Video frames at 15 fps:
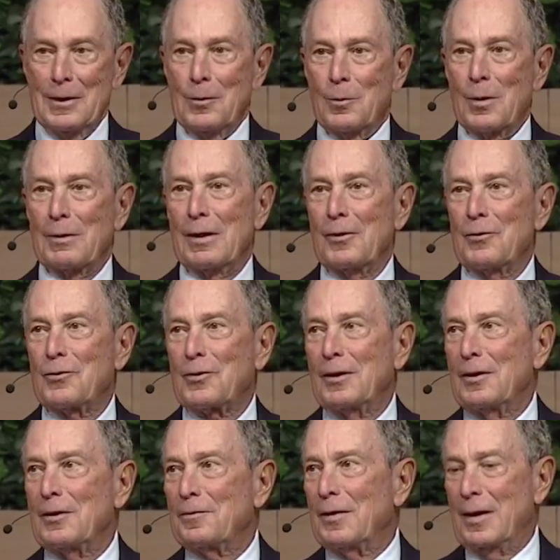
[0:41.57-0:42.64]
Where else
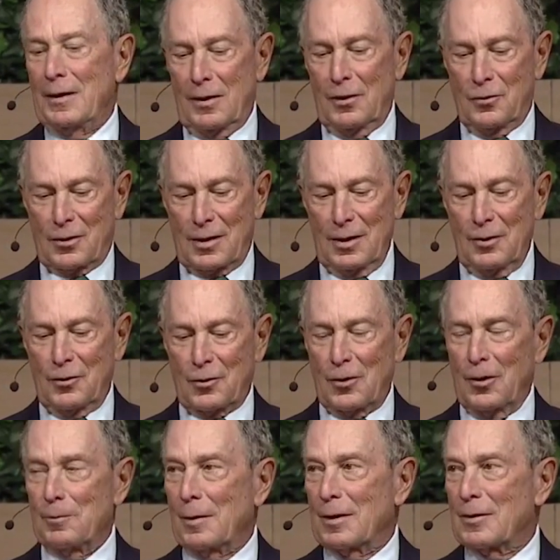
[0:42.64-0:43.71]
can you find a ski
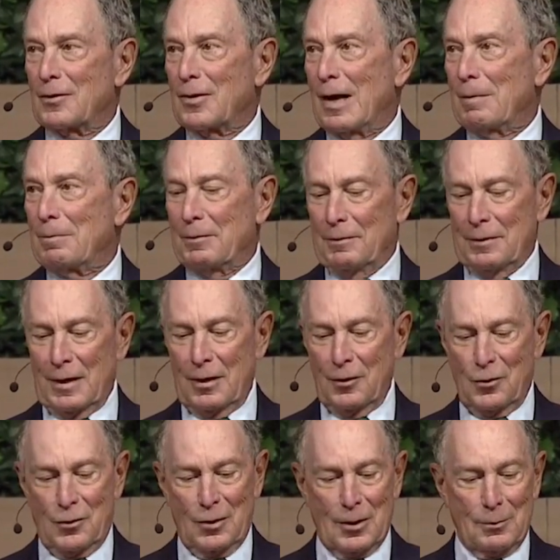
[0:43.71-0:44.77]
slope on top of an
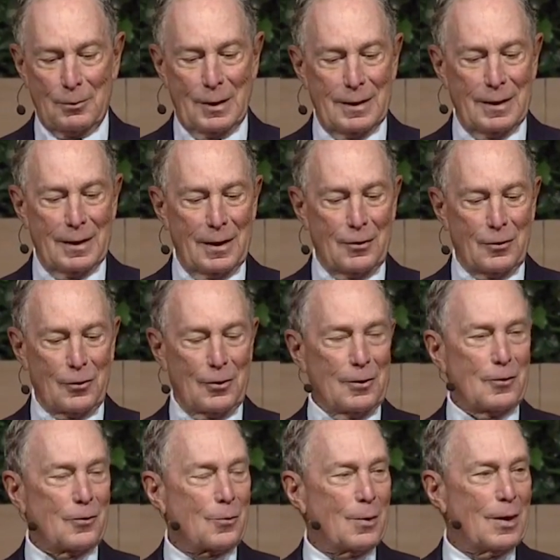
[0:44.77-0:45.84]
incinerator that
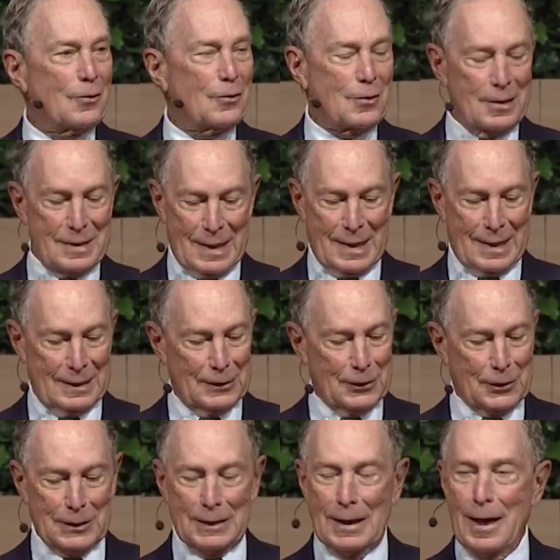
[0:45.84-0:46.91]
turns waste into
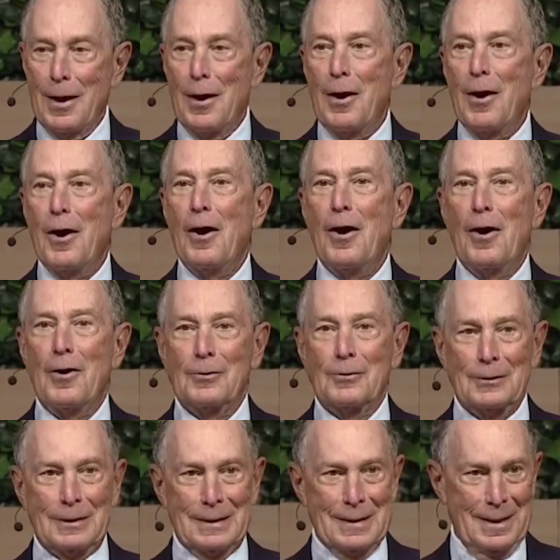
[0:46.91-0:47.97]
energy?
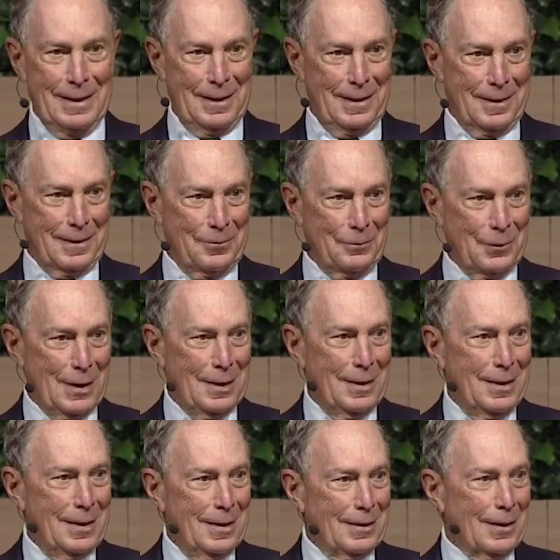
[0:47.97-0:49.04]
Only here.
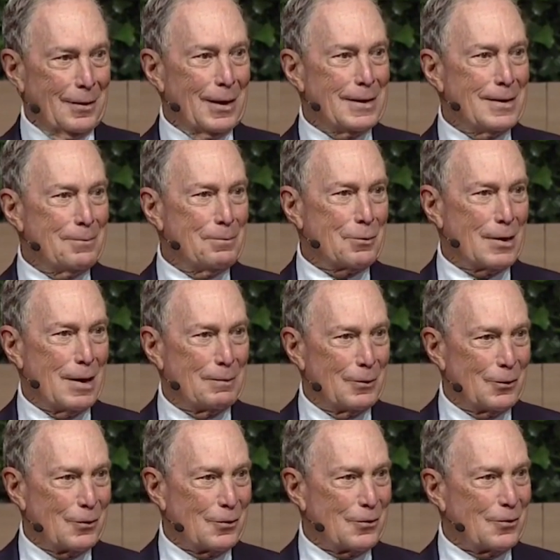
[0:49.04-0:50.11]
Now, I did
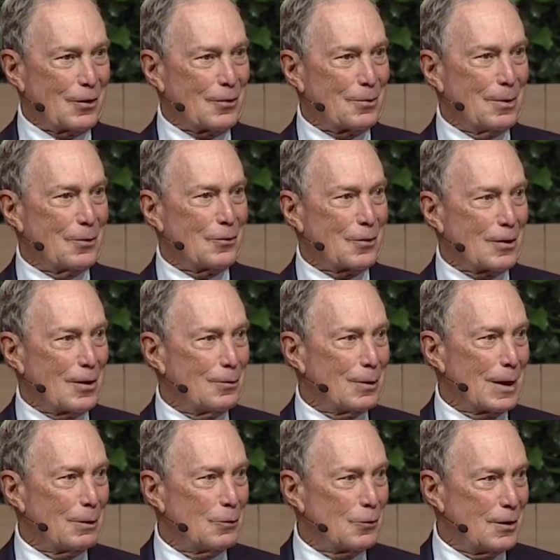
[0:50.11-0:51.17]
promise 6 months ago
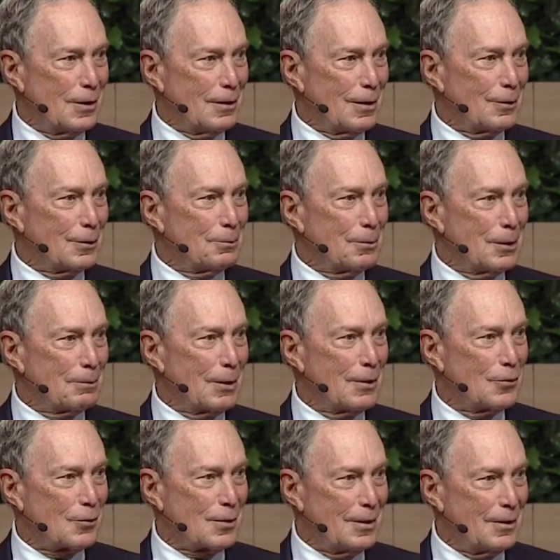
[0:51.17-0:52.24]
when I was here I would bring my
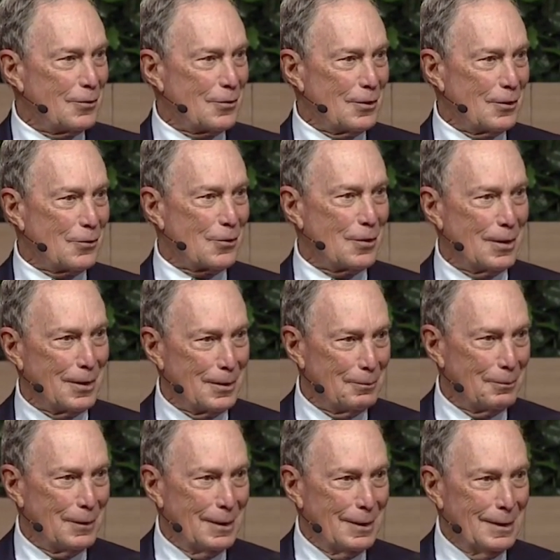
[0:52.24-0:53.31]
skis this
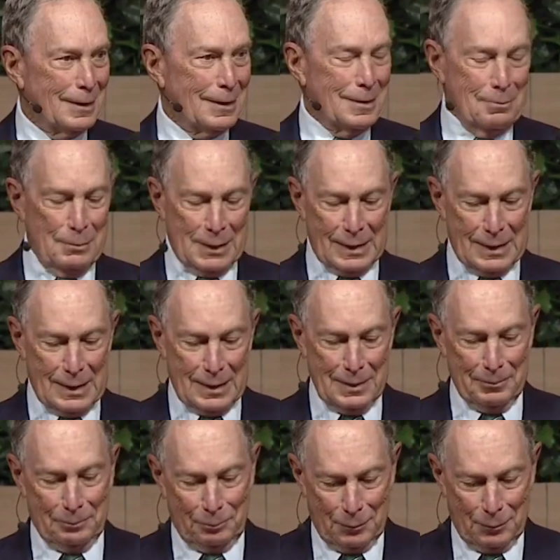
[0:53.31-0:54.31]
time, but I didn't.